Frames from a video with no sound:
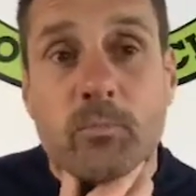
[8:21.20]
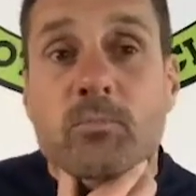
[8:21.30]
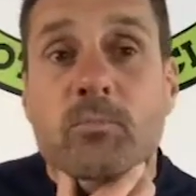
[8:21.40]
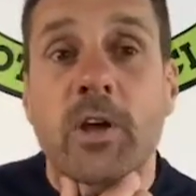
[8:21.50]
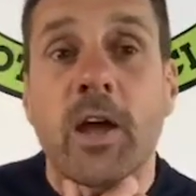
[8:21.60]

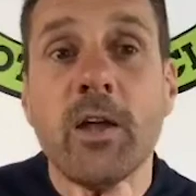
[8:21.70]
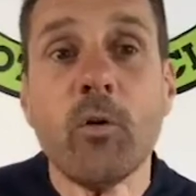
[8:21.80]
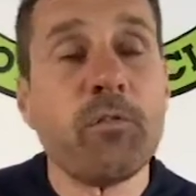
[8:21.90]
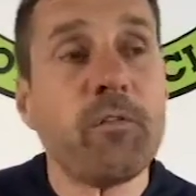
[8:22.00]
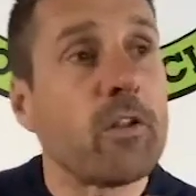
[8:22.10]
Yeah, in all
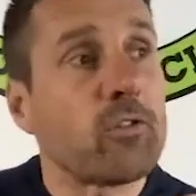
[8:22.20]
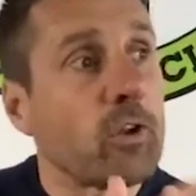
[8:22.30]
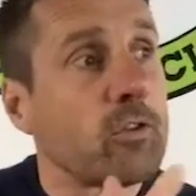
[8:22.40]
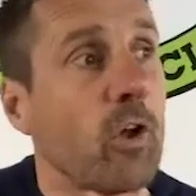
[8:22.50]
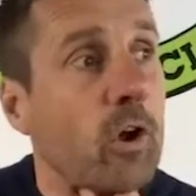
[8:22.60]
fairness, I
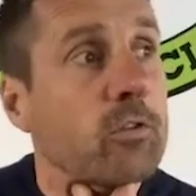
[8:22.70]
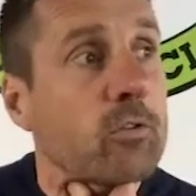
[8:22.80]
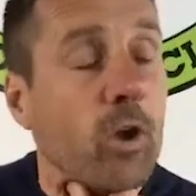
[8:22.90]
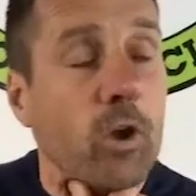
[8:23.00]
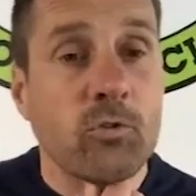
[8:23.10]

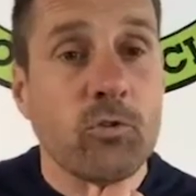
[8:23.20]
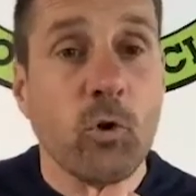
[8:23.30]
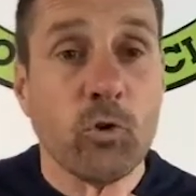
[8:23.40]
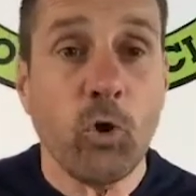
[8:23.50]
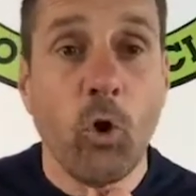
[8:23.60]
sort
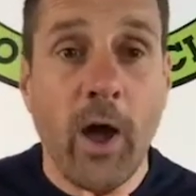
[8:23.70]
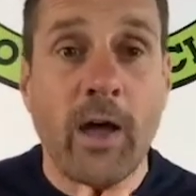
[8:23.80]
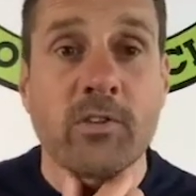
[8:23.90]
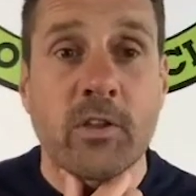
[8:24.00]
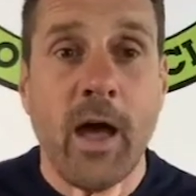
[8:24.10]
of taught
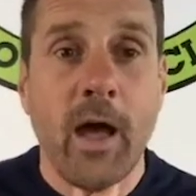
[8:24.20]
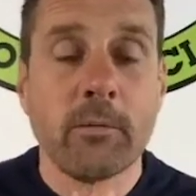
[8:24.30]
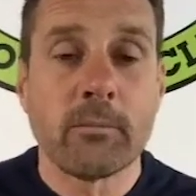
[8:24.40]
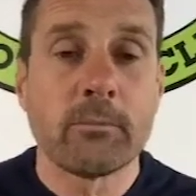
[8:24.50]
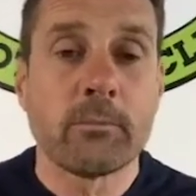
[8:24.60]
Az of that
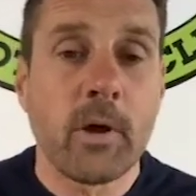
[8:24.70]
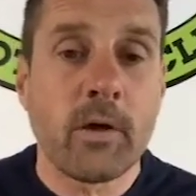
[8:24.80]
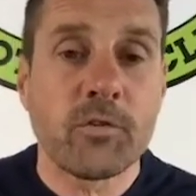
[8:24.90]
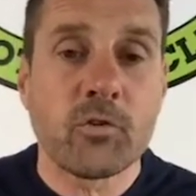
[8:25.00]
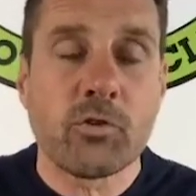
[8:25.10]

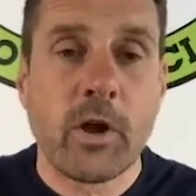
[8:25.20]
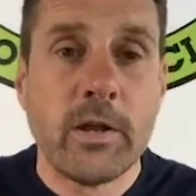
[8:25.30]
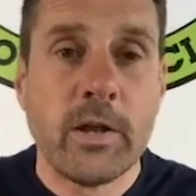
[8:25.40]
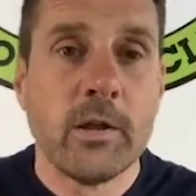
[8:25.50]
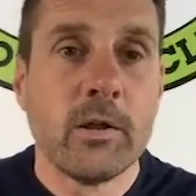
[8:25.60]
after
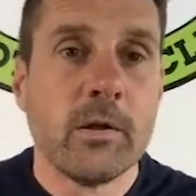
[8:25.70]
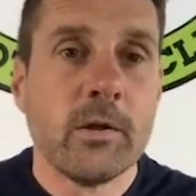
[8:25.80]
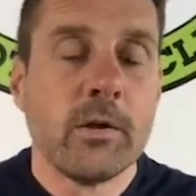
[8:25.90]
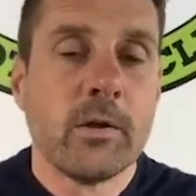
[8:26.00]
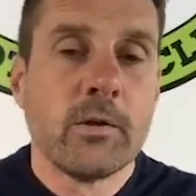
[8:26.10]
training.
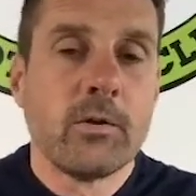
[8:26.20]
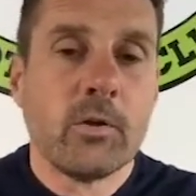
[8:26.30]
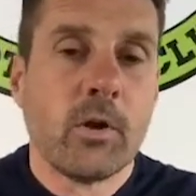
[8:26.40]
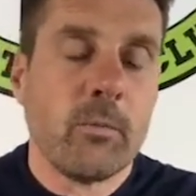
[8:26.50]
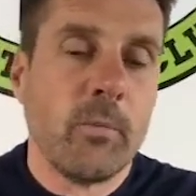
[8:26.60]
You
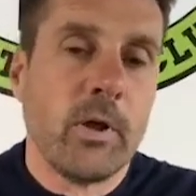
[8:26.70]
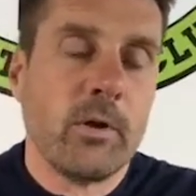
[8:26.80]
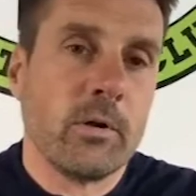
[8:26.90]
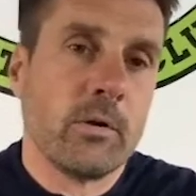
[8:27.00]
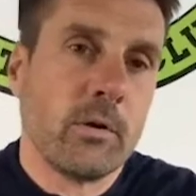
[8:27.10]
know what I
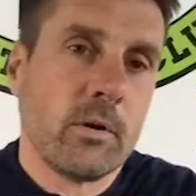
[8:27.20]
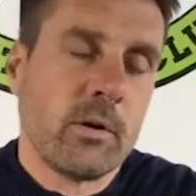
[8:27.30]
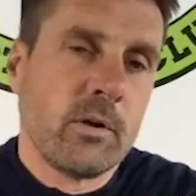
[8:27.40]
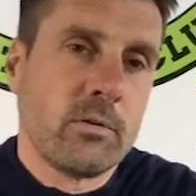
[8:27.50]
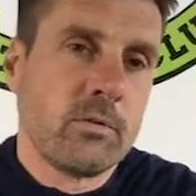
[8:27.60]
mean?
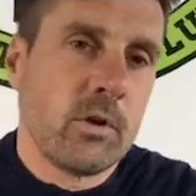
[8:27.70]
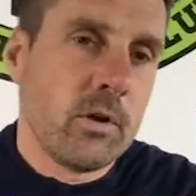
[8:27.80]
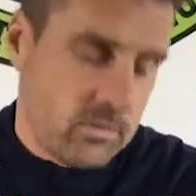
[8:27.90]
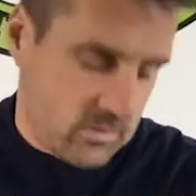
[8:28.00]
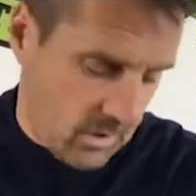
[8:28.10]

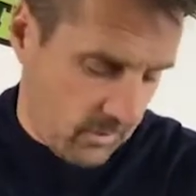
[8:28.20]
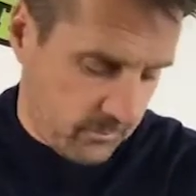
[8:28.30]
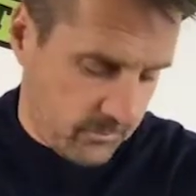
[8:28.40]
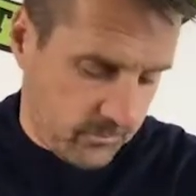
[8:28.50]
He's not